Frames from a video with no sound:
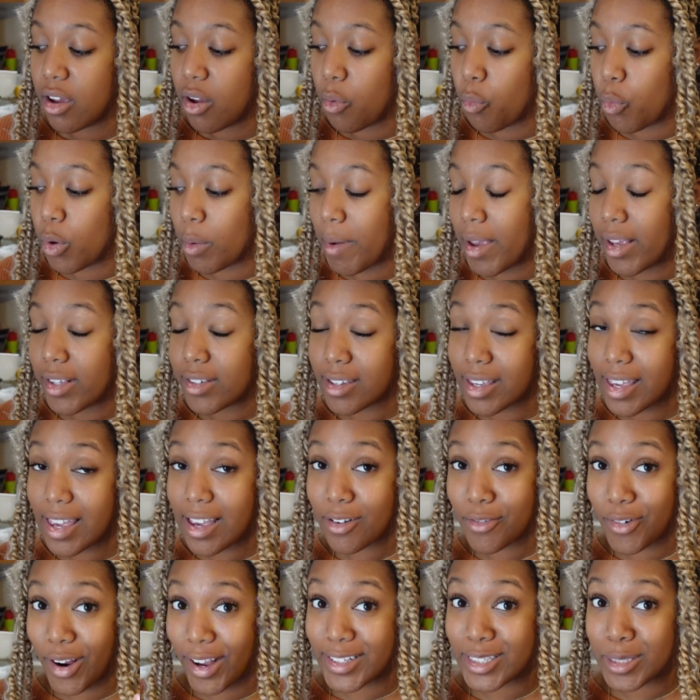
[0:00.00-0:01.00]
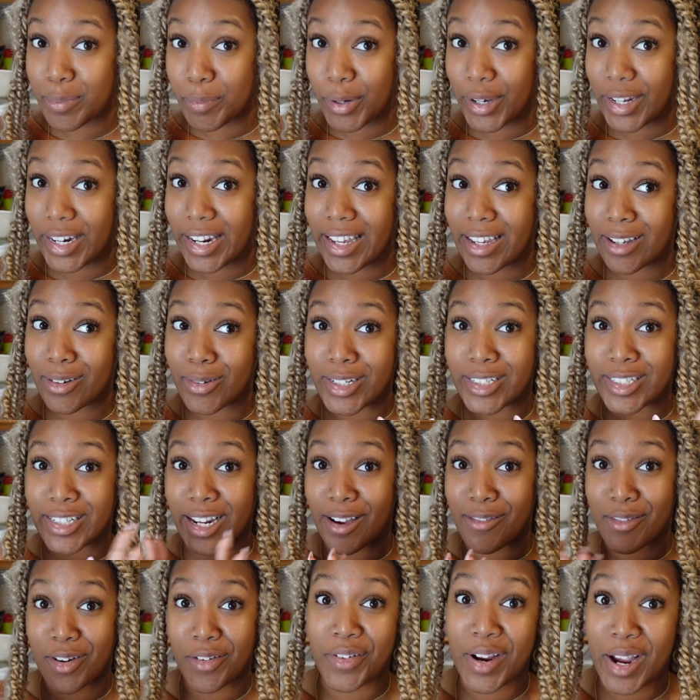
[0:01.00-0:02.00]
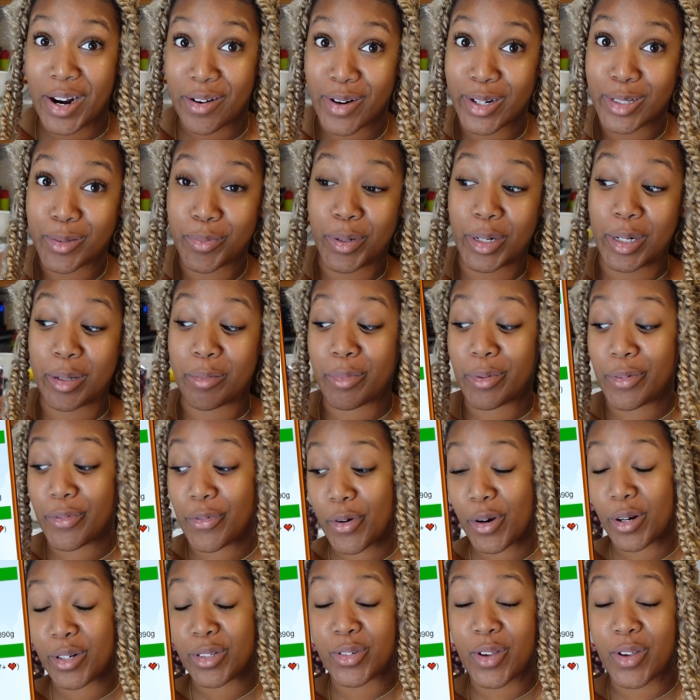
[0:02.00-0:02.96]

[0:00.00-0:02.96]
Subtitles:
we're making rice pudding, which I've never had rice pudding before.